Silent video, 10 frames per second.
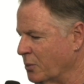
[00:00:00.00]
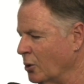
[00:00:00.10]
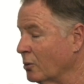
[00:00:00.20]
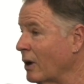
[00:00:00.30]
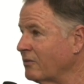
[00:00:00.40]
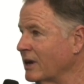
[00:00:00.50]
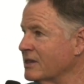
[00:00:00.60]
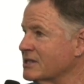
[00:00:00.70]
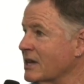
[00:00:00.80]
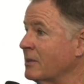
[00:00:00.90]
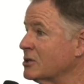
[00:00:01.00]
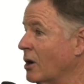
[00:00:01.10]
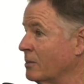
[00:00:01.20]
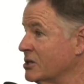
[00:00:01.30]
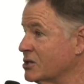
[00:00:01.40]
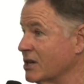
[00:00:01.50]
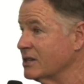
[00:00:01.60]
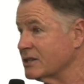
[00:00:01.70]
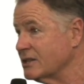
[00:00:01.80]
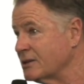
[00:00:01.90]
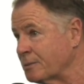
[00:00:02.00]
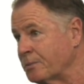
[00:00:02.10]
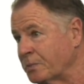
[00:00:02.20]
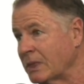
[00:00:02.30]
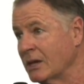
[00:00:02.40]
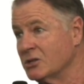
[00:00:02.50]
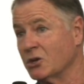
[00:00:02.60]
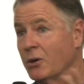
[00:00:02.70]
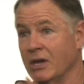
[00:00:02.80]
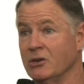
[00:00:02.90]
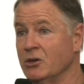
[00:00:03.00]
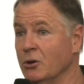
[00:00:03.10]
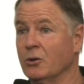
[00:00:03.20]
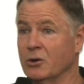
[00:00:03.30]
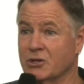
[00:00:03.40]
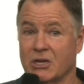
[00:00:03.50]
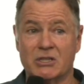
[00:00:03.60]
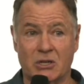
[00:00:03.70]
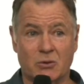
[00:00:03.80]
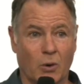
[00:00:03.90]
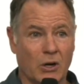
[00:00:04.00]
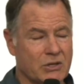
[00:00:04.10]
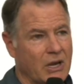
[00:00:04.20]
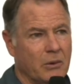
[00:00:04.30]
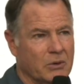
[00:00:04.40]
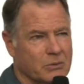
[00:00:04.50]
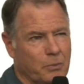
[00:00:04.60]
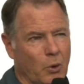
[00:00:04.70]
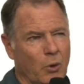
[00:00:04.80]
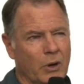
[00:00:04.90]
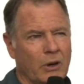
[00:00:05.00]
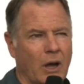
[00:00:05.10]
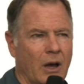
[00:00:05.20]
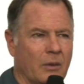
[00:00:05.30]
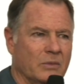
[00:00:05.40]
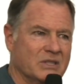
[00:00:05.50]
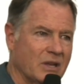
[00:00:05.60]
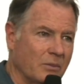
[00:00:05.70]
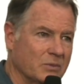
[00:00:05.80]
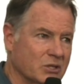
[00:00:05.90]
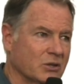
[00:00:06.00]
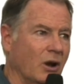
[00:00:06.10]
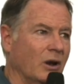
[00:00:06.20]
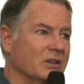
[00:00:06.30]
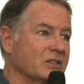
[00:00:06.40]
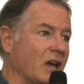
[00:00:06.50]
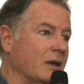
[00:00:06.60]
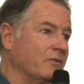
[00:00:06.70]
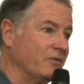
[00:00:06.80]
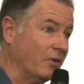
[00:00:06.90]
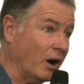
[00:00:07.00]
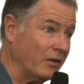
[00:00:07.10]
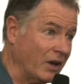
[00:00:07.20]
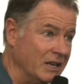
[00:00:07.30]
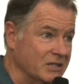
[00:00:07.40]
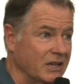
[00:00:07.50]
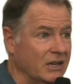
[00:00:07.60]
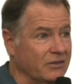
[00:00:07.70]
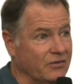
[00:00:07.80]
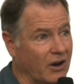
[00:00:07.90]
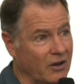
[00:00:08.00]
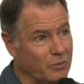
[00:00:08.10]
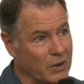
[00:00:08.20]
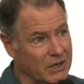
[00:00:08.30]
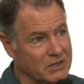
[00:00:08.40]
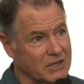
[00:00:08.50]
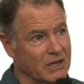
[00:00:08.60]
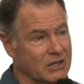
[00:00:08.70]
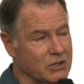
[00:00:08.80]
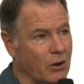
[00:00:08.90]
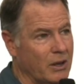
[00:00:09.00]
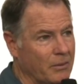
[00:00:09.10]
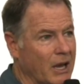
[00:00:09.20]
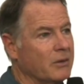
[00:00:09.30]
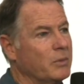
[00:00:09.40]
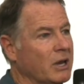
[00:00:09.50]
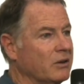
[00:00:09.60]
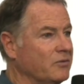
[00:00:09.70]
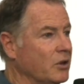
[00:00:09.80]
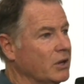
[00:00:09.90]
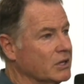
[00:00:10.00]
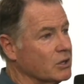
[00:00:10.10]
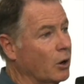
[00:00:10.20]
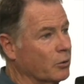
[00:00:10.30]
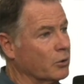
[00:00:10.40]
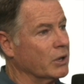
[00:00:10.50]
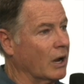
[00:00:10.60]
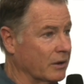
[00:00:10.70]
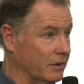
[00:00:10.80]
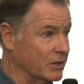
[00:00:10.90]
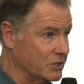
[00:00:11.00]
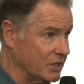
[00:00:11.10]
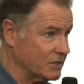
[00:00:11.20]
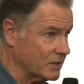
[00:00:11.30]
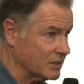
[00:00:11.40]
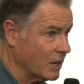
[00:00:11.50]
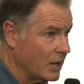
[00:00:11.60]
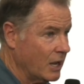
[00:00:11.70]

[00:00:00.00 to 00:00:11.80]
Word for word: born roughly the same time as Jesus, so he knew who Jesus was. He was born, um, some scholars say, 5 AD to 5 BC, so he may have been a few years older or younger than Jesus.